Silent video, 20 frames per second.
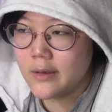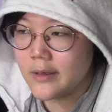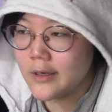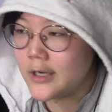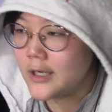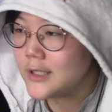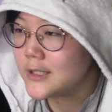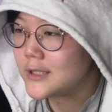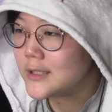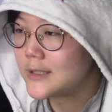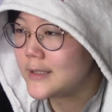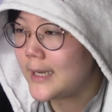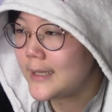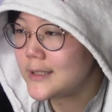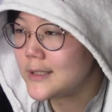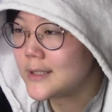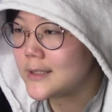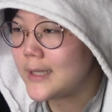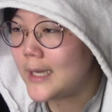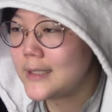Cause
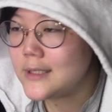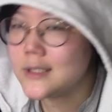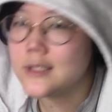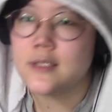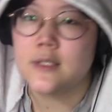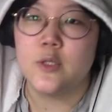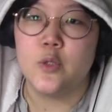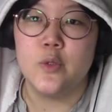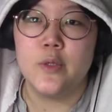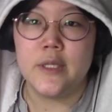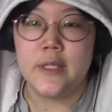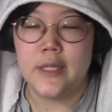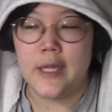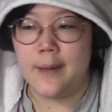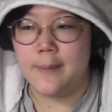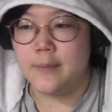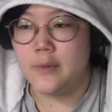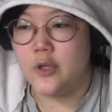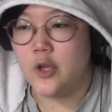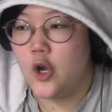that's doing
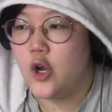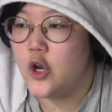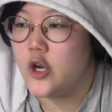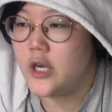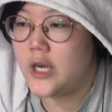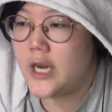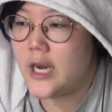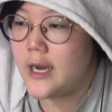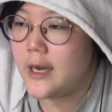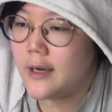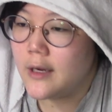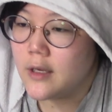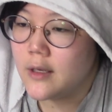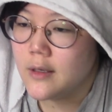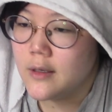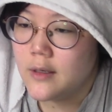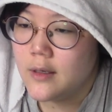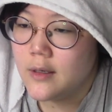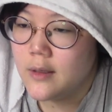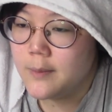them dirty,
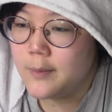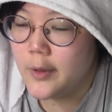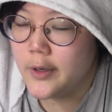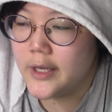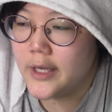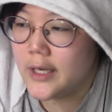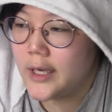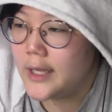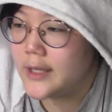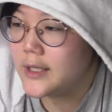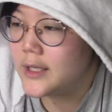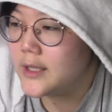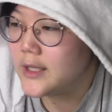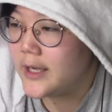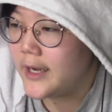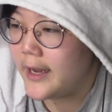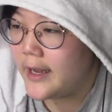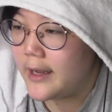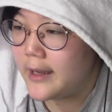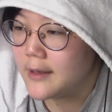Monica and the other
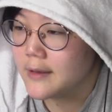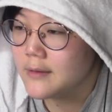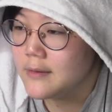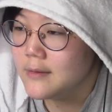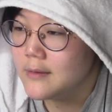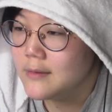gang.